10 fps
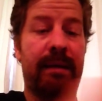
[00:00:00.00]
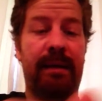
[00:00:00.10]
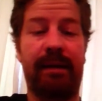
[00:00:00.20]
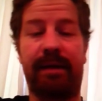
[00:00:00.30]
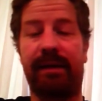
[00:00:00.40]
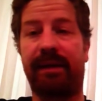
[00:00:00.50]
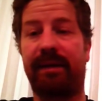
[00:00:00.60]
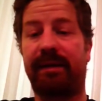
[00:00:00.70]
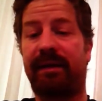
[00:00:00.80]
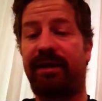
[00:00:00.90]
Is on
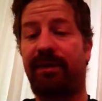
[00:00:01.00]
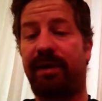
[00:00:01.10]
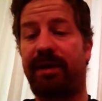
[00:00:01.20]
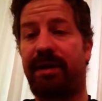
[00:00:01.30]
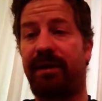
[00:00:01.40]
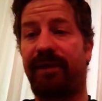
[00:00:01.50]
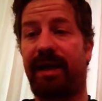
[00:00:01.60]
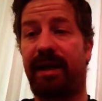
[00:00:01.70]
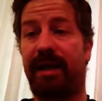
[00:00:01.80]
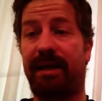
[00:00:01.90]
these ones, you've
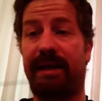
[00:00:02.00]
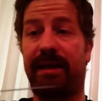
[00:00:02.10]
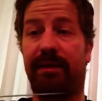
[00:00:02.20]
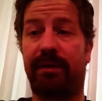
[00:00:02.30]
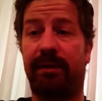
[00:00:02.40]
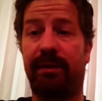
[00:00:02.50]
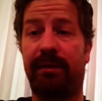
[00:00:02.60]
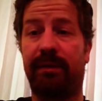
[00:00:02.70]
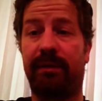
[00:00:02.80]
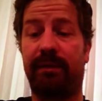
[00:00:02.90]
got a needle,
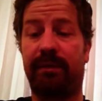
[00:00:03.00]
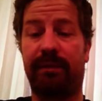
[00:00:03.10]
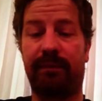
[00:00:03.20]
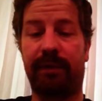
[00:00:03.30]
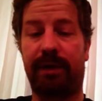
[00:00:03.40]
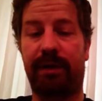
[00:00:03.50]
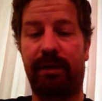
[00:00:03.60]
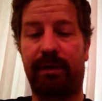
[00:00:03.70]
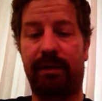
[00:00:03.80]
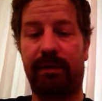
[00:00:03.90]
which
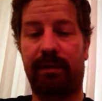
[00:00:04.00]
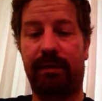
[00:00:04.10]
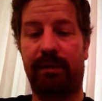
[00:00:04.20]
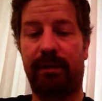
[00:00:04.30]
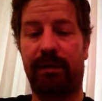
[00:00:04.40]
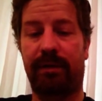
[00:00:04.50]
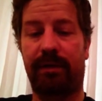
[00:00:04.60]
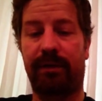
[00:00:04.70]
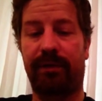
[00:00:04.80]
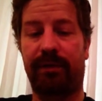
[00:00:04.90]

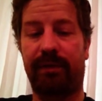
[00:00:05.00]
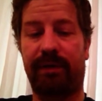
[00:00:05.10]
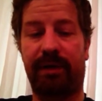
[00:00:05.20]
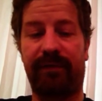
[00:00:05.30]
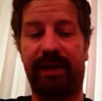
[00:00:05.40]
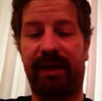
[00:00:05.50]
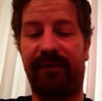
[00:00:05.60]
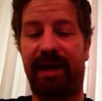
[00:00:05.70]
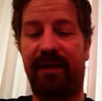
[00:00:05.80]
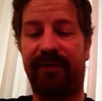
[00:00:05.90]
controls sort of like a
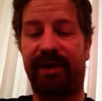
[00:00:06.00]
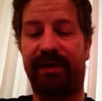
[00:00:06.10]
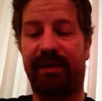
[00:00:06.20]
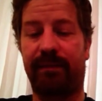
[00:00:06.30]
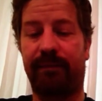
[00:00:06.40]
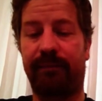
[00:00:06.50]
valve system.